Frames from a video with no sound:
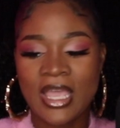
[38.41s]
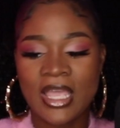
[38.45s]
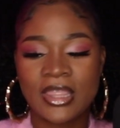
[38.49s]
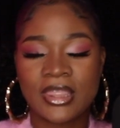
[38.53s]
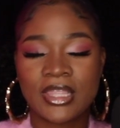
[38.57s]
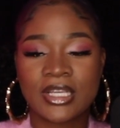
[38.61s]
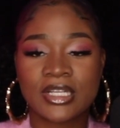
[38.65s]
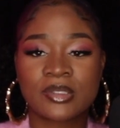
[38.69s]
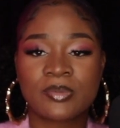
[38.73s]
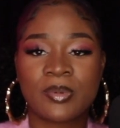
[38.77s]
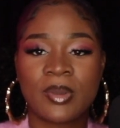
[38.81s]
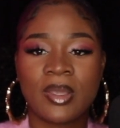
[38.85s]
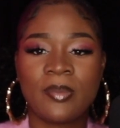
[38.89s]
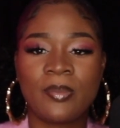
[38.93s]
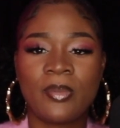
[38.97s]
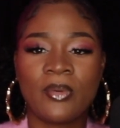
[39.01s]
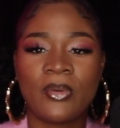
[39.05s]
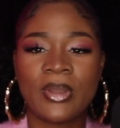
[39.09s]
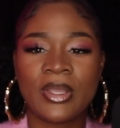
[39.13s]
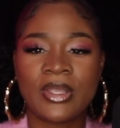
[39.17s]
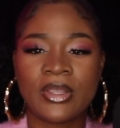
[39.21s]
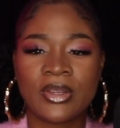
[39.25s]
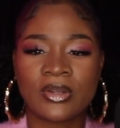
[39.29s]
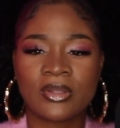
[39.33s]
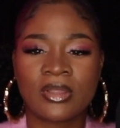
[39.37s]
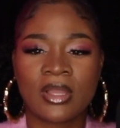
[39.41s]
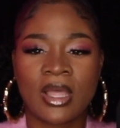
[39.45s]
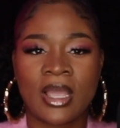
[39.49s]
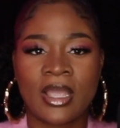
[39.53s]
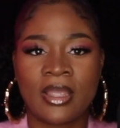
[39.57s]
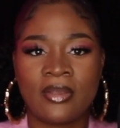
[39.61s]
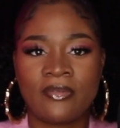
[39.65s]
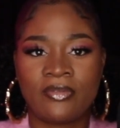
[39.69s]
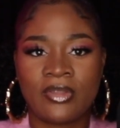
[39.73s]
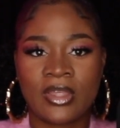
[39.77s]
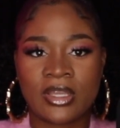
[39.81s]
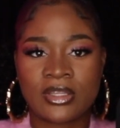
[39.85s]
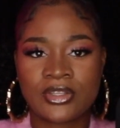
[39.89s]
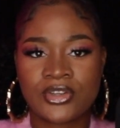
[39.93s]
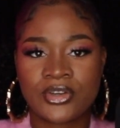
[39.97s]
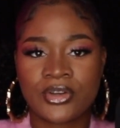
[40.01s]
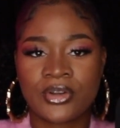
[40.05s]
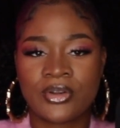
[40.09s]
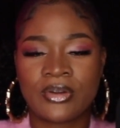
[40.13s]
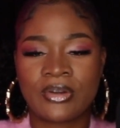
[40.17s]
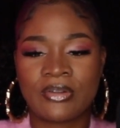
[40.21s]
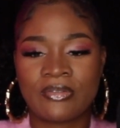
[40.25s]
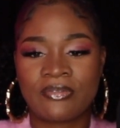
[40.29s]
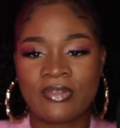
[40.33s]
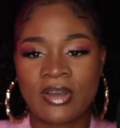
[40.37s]
There's people in your life that you're
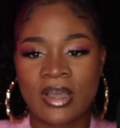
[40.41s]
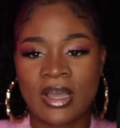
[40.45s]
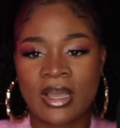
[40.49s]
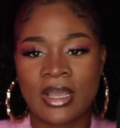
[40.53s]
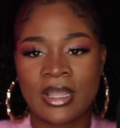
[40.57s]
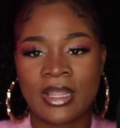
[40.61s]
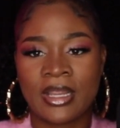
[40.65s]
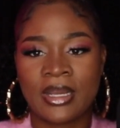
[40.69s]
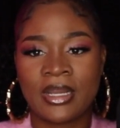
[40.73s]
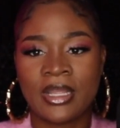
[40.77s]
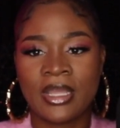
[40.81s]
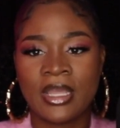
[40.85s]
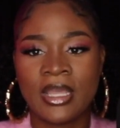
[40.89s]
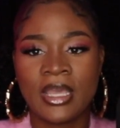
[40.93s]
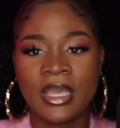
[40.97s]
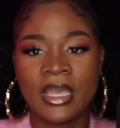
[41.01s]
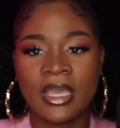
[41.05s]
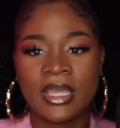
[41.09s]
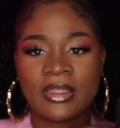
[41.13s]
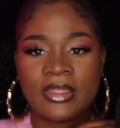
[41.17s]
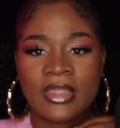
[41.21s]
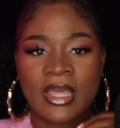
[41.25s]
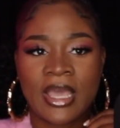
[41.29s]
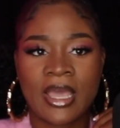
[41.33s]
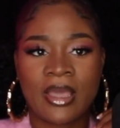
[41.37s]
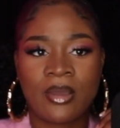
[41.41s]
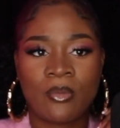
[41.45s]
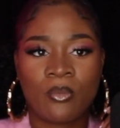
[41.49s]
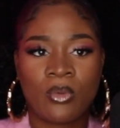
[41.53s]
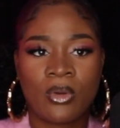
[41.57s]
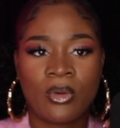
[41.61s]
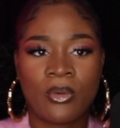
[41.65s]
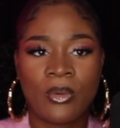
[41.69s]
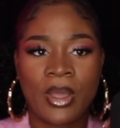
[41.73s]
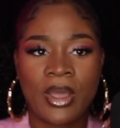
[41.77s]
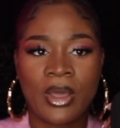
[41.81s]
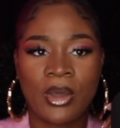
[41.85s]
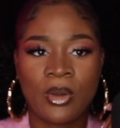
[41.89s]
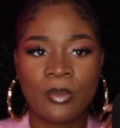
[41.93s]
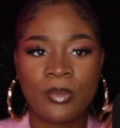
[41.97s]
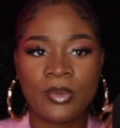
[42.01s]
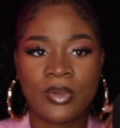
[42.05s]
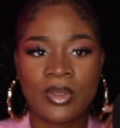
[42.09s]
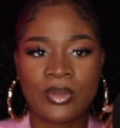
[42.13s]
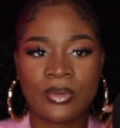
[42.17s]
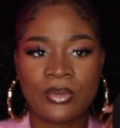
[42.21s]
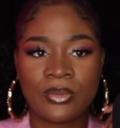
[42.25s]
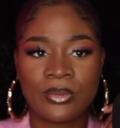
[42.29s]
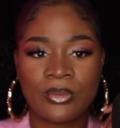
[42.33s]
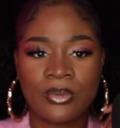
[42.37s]
going to find that will help
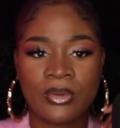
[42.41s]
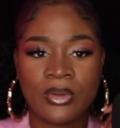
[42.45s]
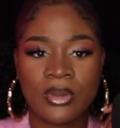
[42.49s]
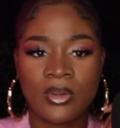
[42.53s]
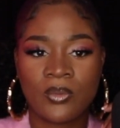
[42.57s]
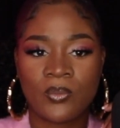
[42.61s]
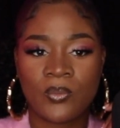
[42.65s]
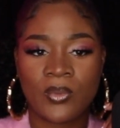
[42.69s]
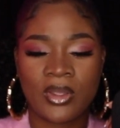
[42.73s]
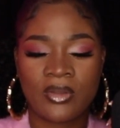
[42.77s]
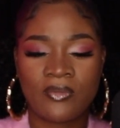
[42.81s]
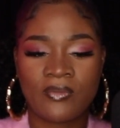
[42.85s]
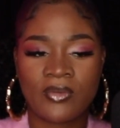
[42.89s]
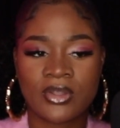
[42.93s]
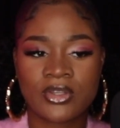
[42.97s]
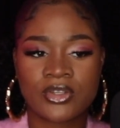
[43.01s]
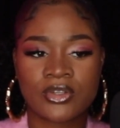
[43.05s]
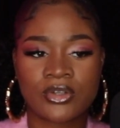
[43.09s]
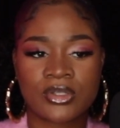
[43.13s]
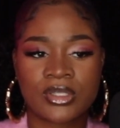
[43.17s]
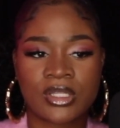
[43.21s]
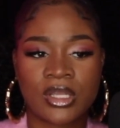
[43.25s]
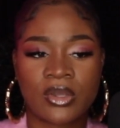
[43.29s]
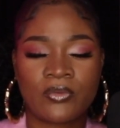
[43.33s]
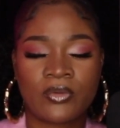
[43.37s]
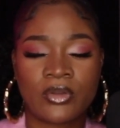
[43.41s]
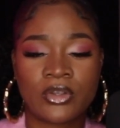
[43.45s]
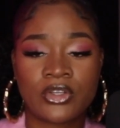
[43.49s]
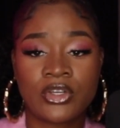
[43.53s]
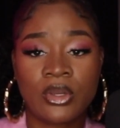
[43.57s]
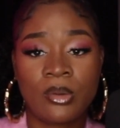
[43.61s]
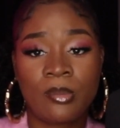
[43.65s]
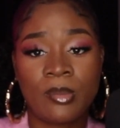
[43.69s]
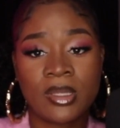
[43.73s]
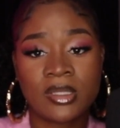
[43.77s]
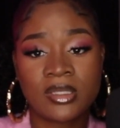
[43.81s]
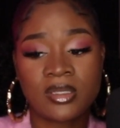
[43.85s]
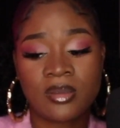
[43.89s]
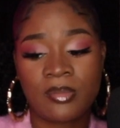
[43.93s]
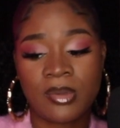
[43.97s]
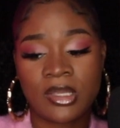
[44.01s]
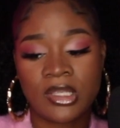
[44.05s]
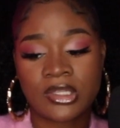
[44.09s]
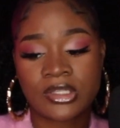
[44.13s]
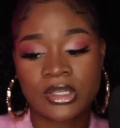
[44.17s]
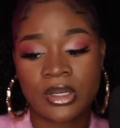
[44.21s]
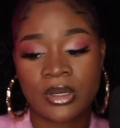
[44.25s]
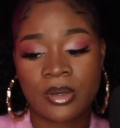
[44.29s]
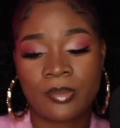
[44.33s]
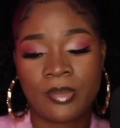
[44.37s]
you reinvent yourself, because you're meant to
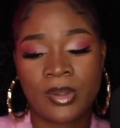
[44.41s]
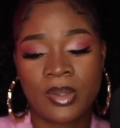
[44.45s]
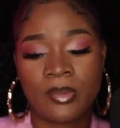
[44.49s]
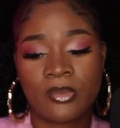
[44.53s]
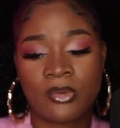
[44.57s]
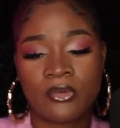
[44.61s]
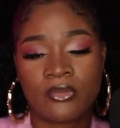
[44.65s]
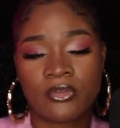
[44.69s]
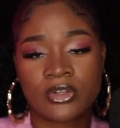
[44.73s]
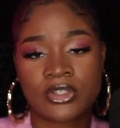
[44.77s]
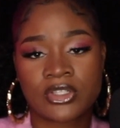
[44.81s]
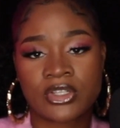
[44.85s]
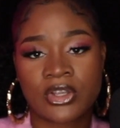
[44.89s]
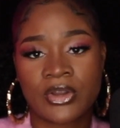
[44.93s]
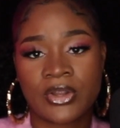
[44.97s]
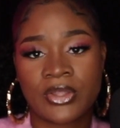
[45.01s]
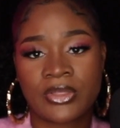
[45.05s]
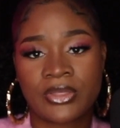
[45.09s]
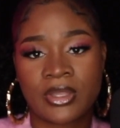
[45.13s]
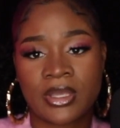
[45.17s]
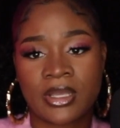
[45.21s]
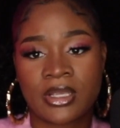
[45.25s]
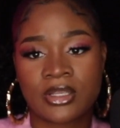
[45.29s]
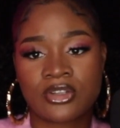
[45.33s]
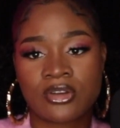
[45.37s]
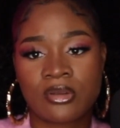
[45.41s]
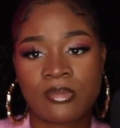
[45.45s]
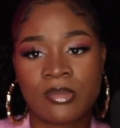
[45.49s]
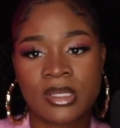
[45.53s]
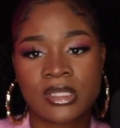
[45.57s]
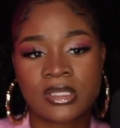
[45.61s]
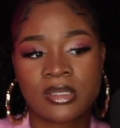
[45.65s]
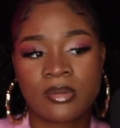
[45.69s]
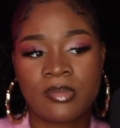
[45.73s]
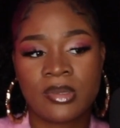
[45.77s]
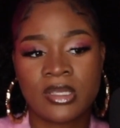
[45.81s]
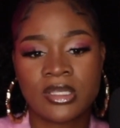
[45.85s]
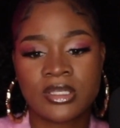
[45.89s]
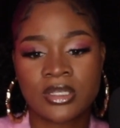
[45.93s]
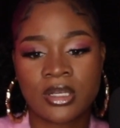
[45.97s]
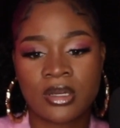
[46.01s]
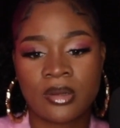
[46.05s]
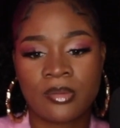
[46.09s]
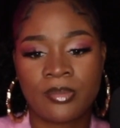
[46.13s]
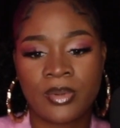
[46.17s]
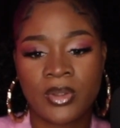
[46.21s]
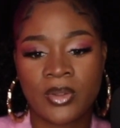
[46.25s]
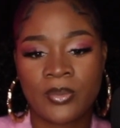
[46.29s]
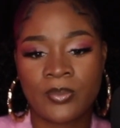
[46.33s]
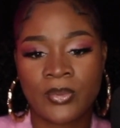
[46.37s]
meet certain people for certain things. You're meant to meet
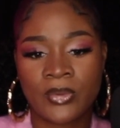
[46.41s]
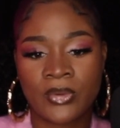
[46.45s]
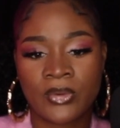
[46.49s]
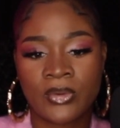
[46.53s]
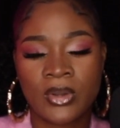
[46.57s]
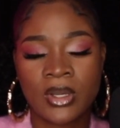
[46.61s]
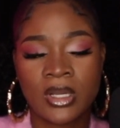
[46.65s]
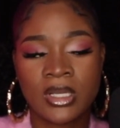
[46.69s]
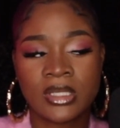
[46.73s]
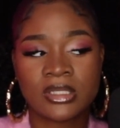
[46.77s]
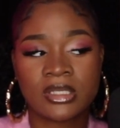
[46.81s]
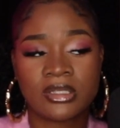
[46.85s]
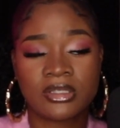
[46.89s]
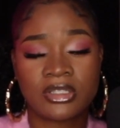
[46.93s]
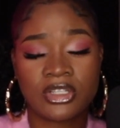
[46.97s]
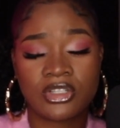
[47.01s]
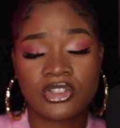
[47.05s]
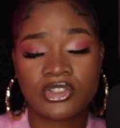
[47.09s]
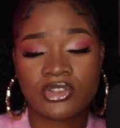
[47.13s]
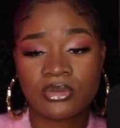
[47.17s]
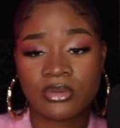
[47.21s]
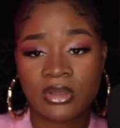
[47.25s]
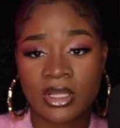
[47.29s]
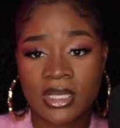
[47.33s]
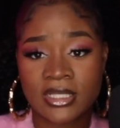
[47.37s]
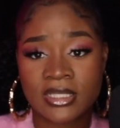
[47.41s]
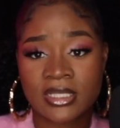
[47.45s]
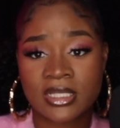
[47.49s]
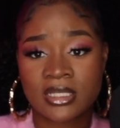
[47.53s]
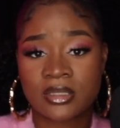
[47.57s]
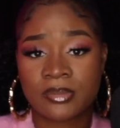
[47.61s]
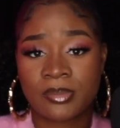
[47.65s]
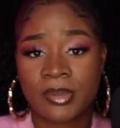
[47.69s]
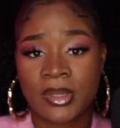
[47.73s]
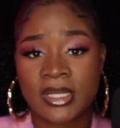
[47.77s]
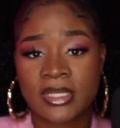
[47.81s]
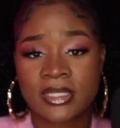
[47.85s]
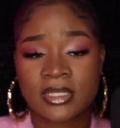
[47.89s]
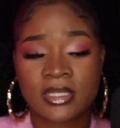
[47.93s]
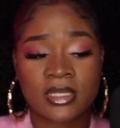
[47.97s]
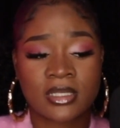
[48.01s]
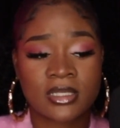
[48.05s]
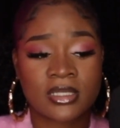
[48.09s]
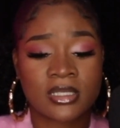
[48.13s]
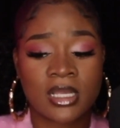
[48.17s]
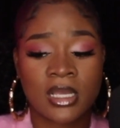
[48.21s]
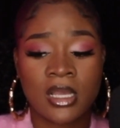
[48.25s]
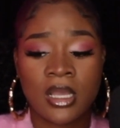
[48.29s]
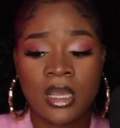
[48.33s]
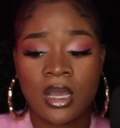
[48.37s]
certain people to teach you lessons,
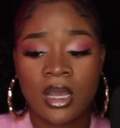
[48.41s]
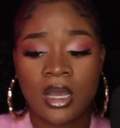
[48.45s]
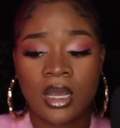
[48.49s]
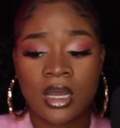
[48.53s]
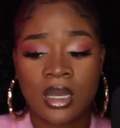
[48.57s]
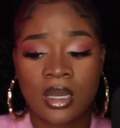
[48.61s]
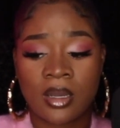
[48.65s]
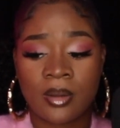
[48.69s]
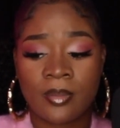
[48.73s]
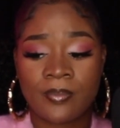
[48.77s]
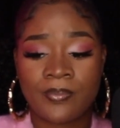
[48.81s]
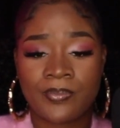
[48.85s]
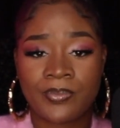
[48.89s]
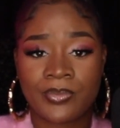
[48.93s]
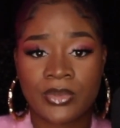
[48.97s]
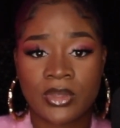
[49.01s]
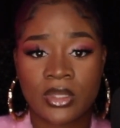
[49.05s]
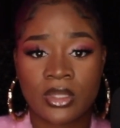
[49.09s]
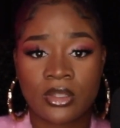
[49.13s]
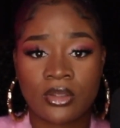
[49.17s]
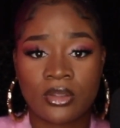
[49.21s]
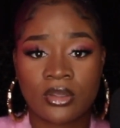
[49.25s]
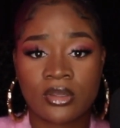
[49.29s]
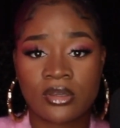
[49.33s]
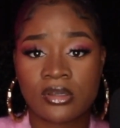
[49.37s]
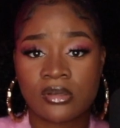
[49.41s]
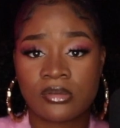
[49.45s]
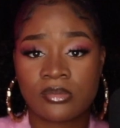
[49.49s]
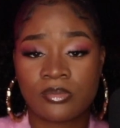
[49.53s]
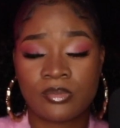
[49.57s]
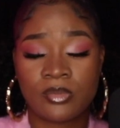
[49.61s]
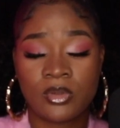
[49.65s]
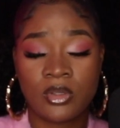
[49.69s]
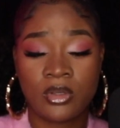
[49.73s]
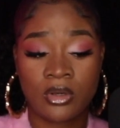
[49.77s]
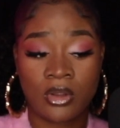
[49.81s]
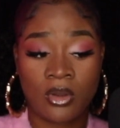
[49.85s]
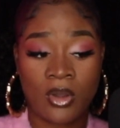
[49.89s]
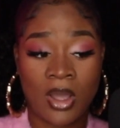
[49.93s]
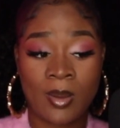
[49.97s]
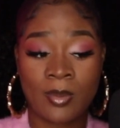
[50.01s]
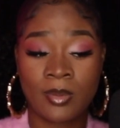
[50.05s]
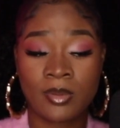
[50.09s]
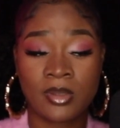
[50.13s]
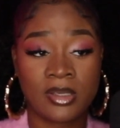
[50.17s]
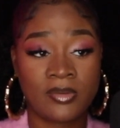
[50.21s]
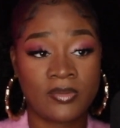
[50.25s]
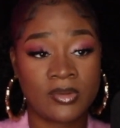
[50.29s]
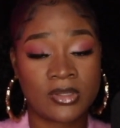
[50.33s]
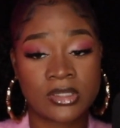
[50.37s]
blessings. Um, you know, I
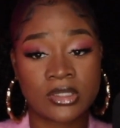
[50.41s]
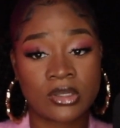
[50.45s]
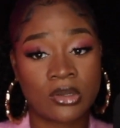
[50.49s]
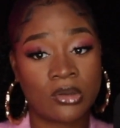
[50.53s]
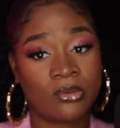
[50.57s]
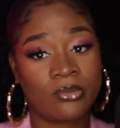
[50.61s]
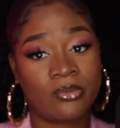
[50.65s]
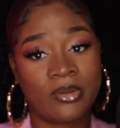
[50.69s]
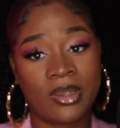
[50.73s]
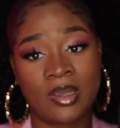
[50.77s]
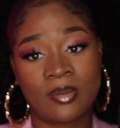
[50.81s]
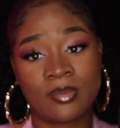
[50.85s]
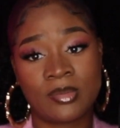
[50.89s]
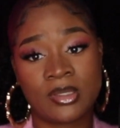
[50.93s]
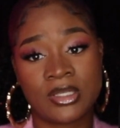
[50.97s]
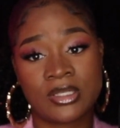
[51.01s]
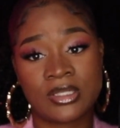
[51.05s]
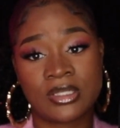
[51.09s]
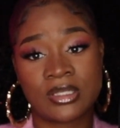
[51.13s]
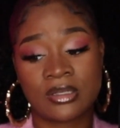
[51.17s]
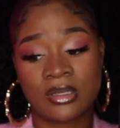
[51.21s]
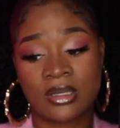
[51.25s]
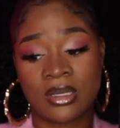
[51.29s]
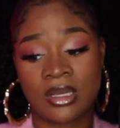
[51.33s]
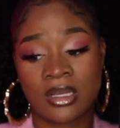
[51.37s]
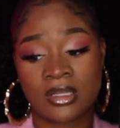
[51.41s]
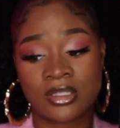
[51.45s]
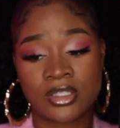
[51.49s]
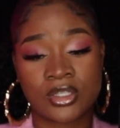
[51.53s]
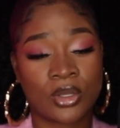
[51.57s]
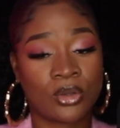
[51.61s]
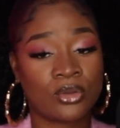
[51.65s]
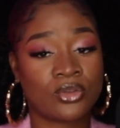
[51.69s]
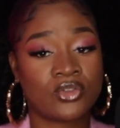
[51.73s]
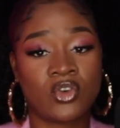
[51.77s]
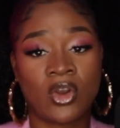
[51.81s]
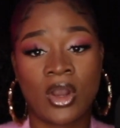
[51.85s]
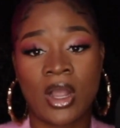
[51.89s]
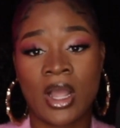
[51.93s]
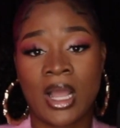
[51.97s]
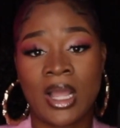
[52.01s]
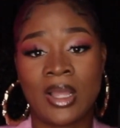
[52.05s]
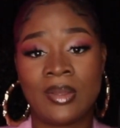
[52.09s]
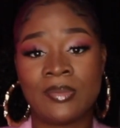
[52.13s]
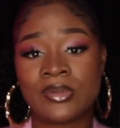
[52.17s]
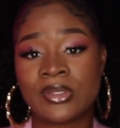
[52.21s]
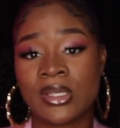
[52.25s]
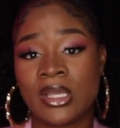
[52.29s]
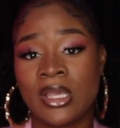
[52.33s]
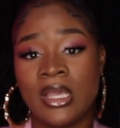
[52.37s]
believe in soul families, uh, soul
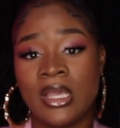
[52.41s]
tribes.